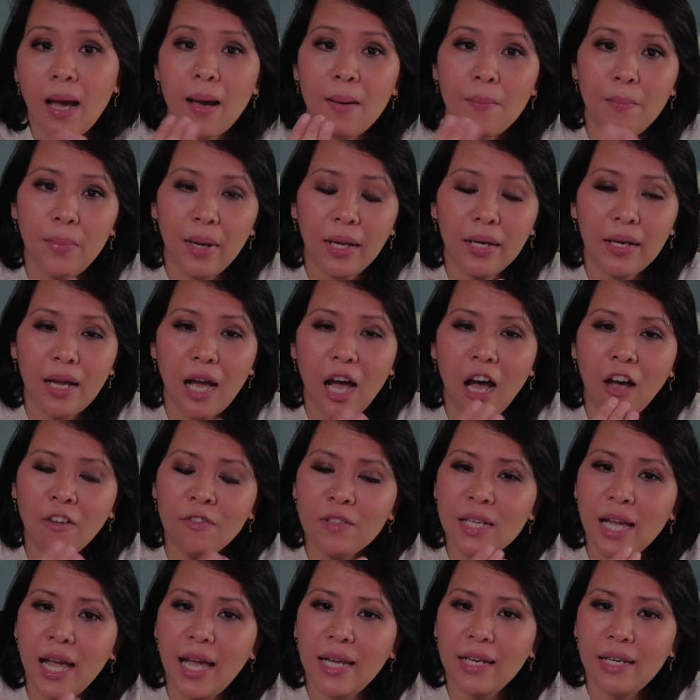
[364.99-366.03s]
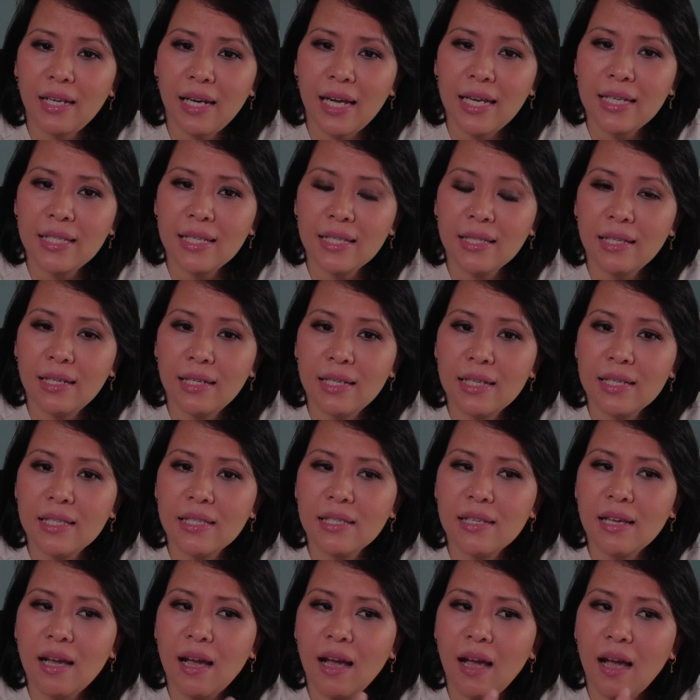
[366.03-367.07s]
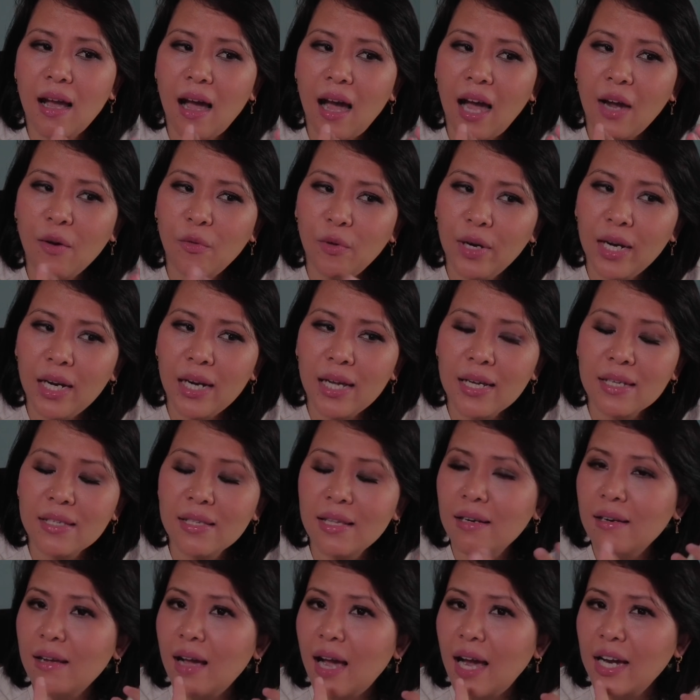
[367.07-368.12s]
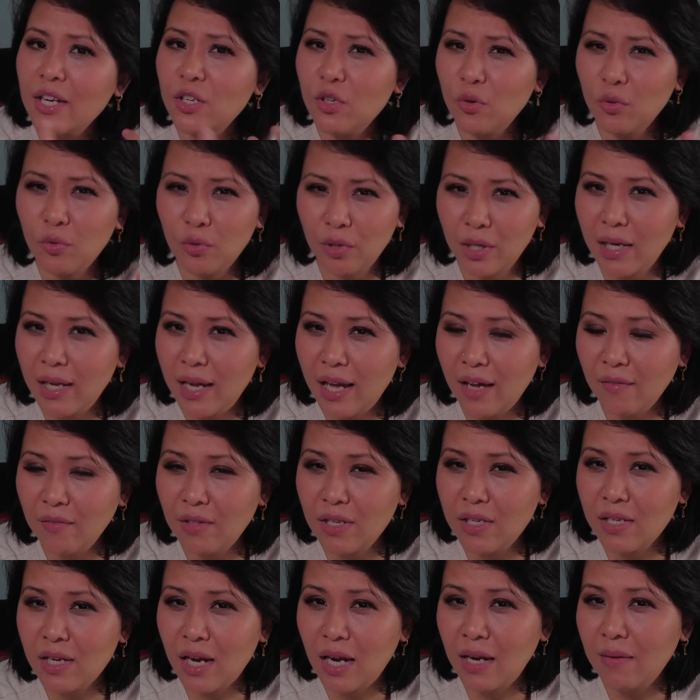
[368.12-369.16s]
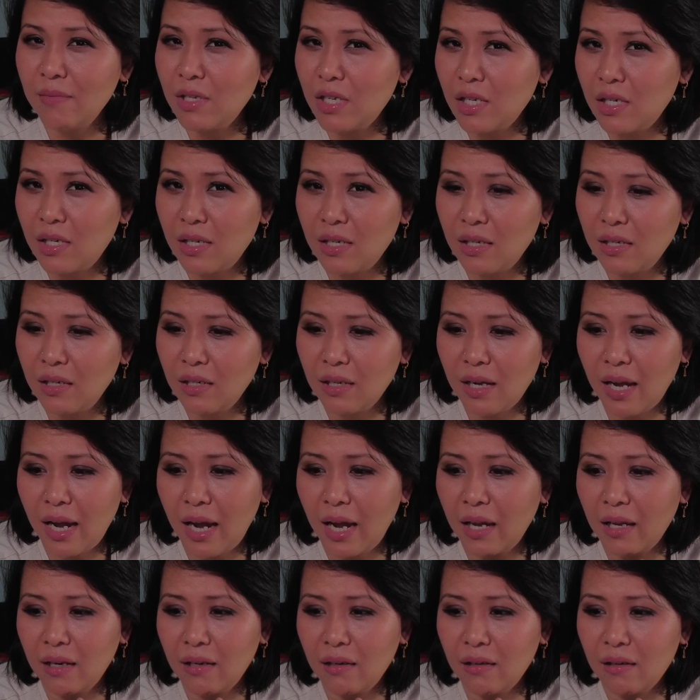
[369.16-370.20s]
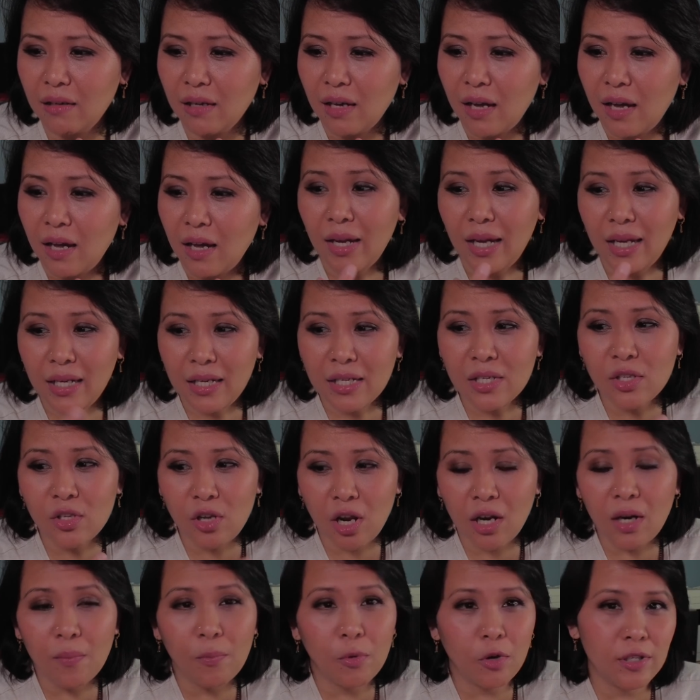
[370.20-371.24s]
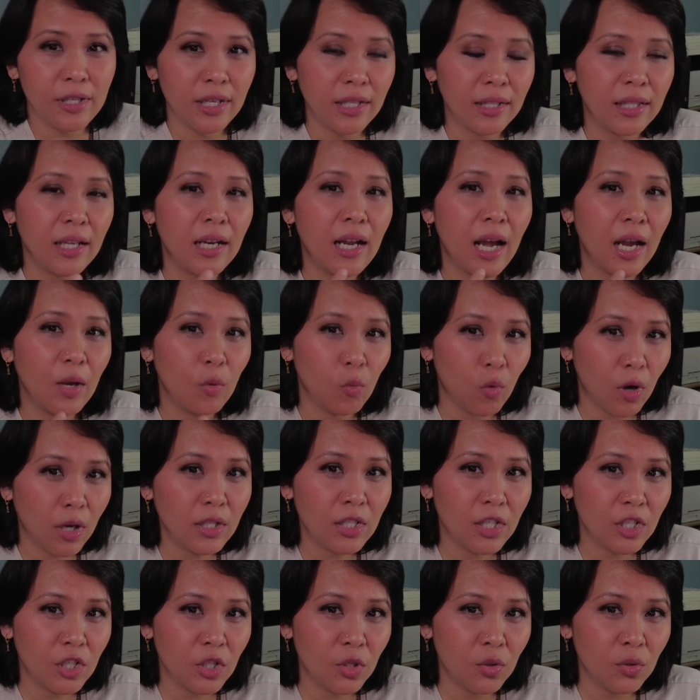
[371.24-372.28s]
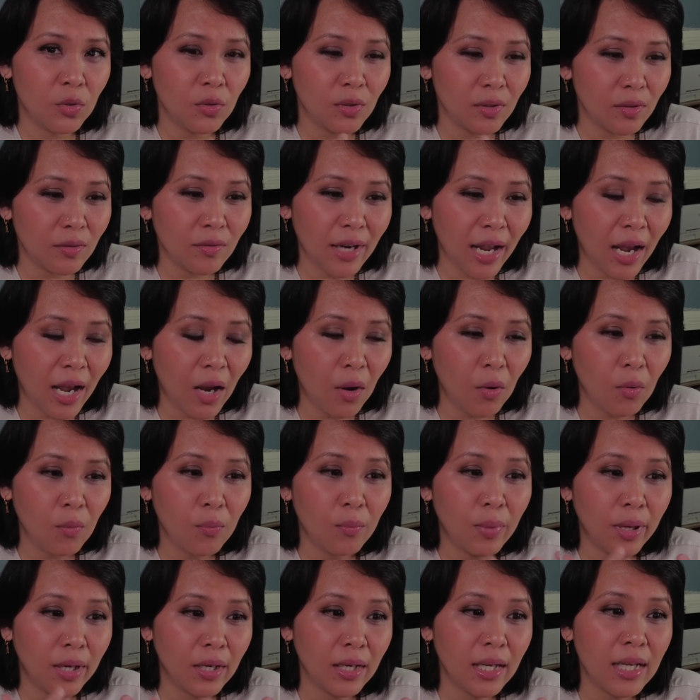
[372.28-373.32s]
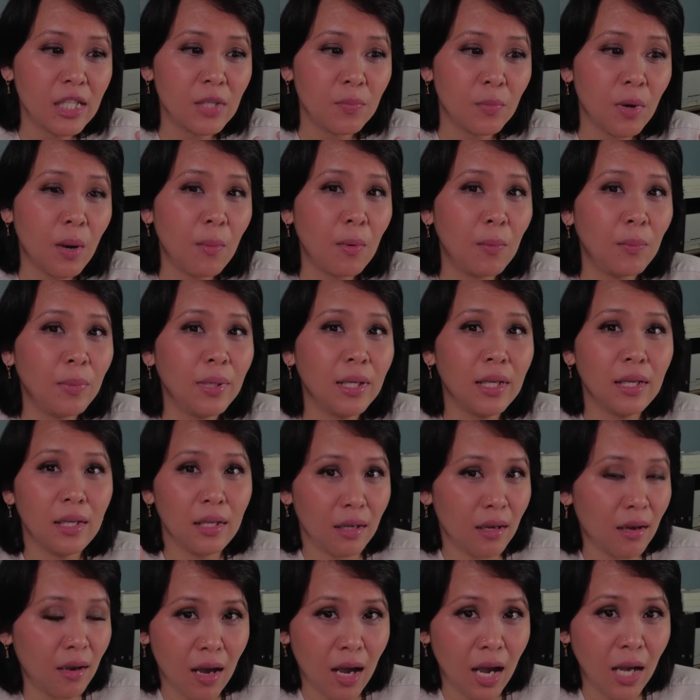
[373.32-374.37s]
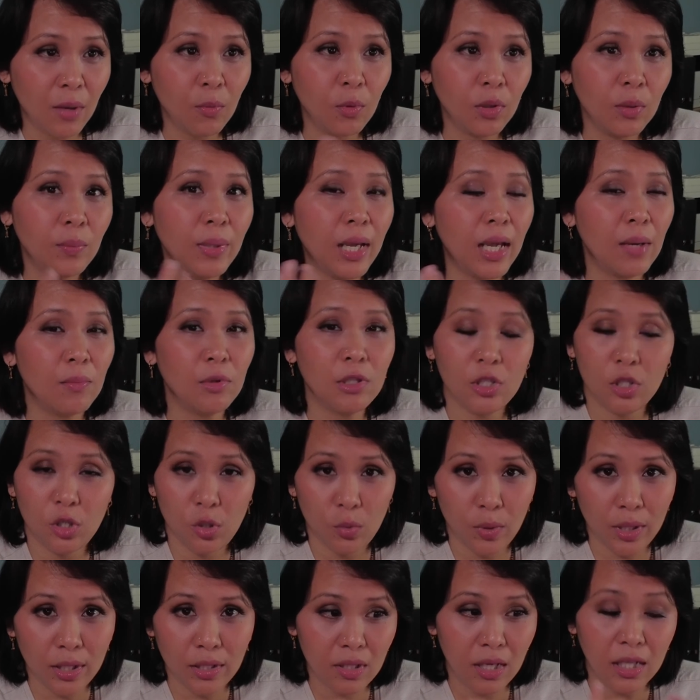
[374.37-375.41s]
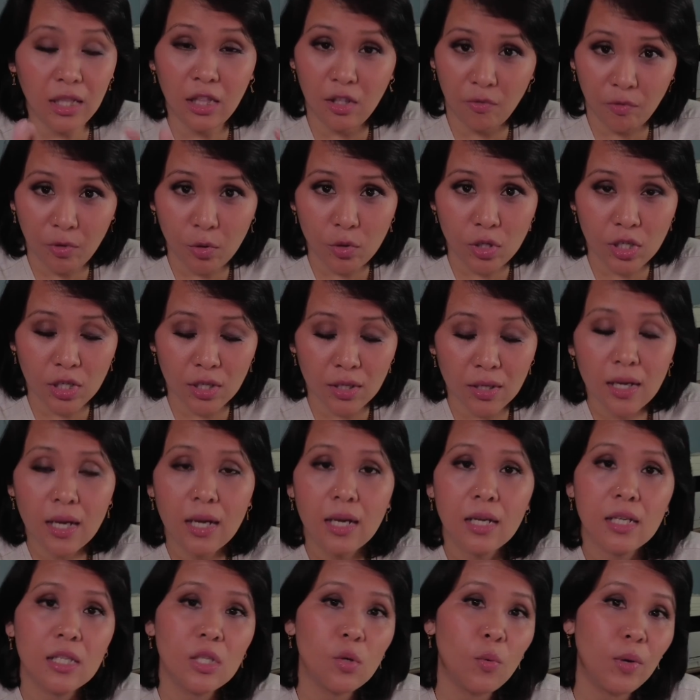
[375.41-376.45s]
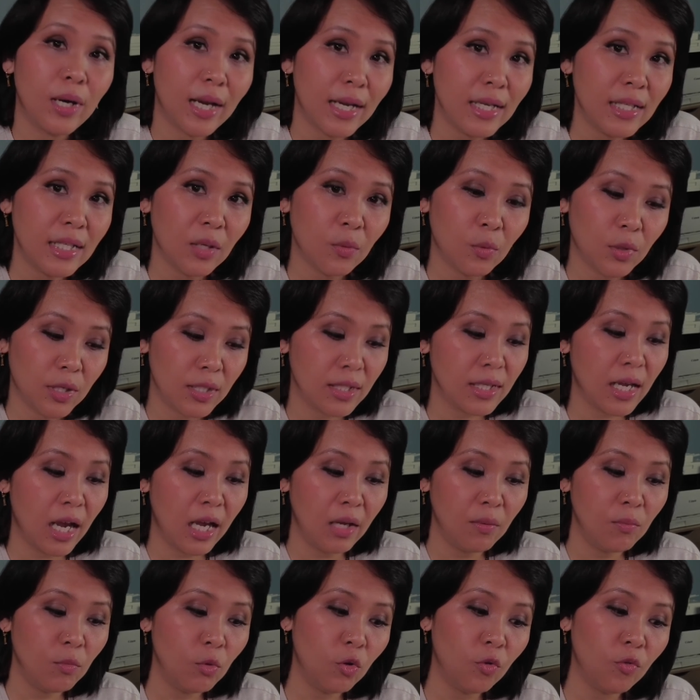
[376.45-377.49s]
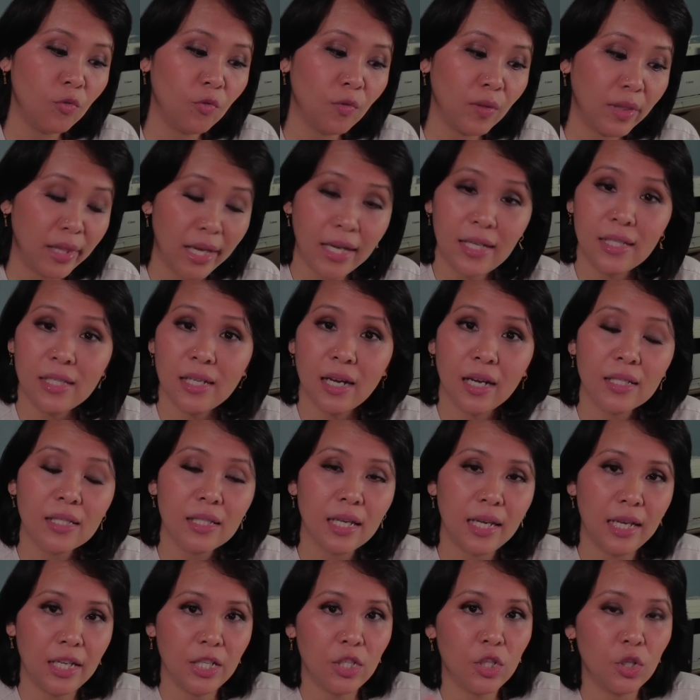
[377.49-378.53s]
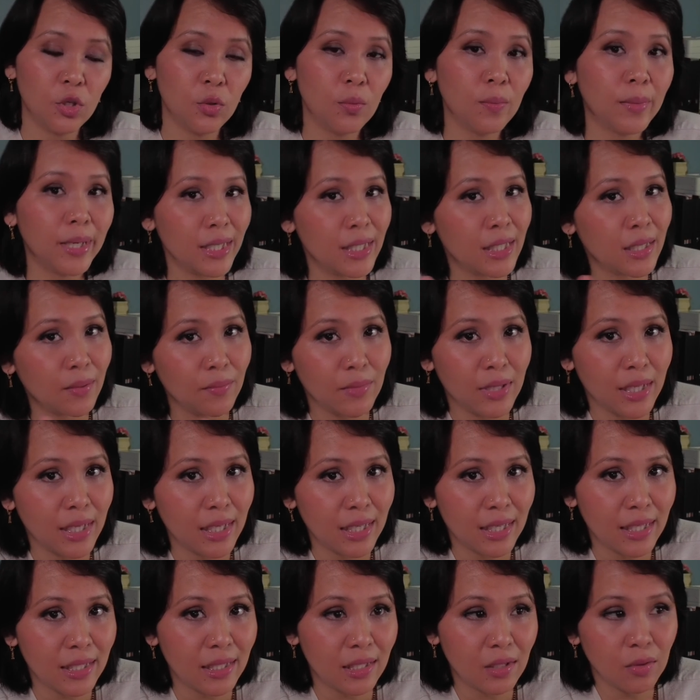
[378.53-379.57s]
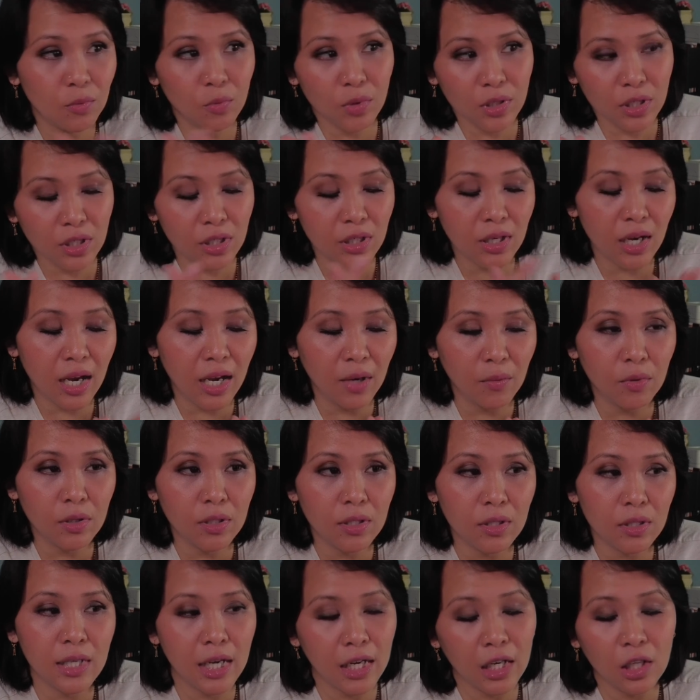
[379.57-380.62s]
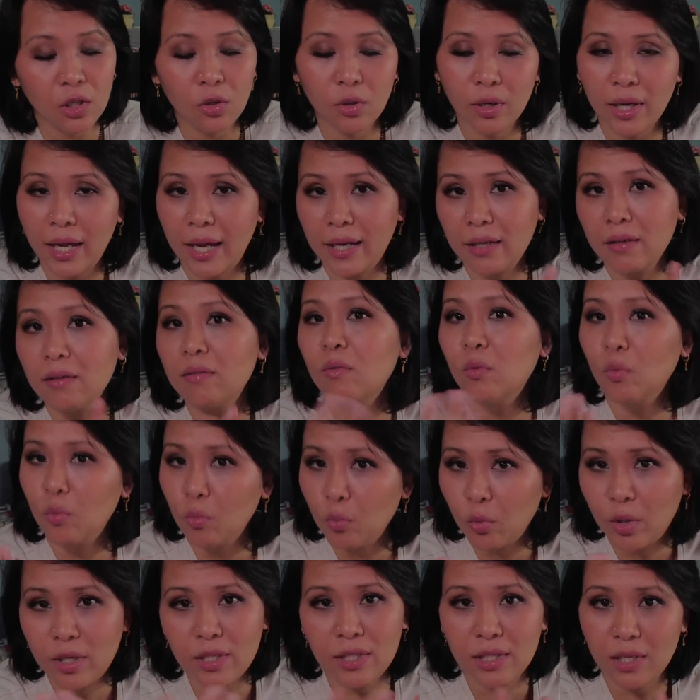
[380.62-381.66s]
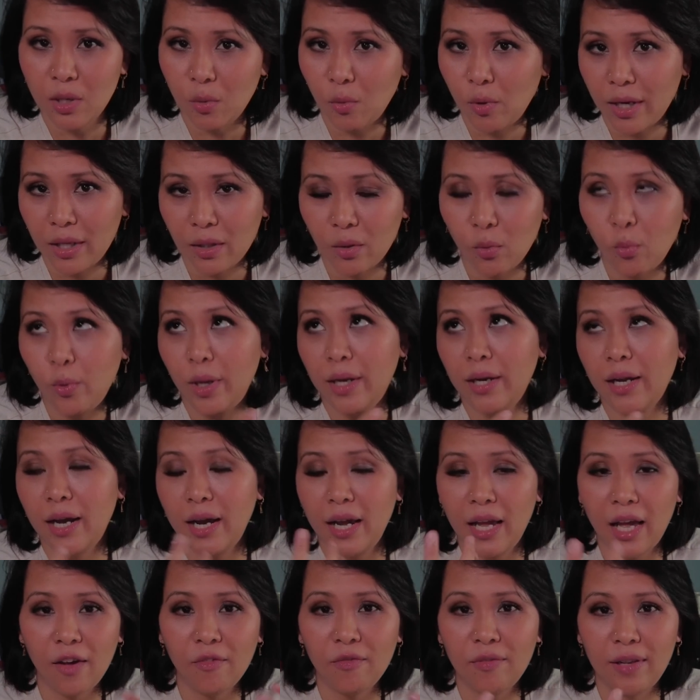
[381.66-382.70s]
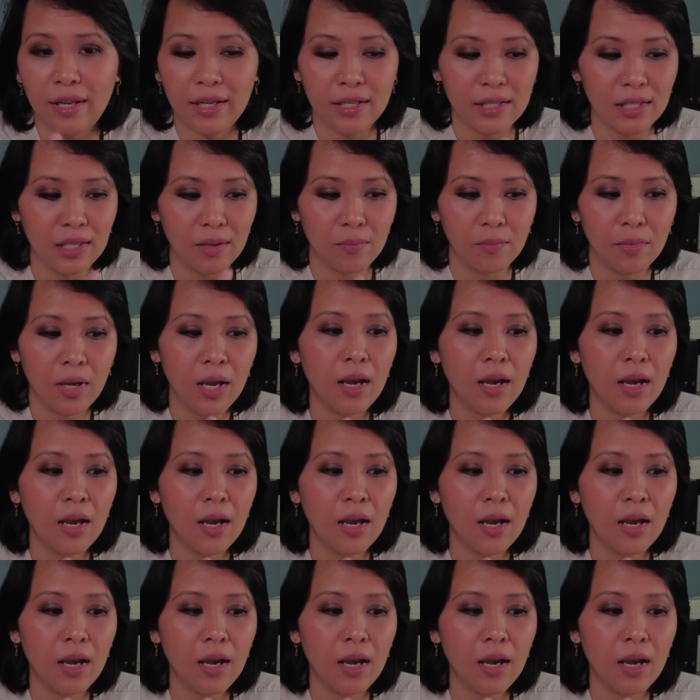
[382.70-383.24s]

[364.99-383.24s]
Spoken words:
But after analyzing the list, I realized that I don't really have the time to learn, and it is not a project that I want to do now, but it's probably I will be able to do it in the future. So what I did was I moved that task into my someday list, which I will take a look at once in a while when I have like some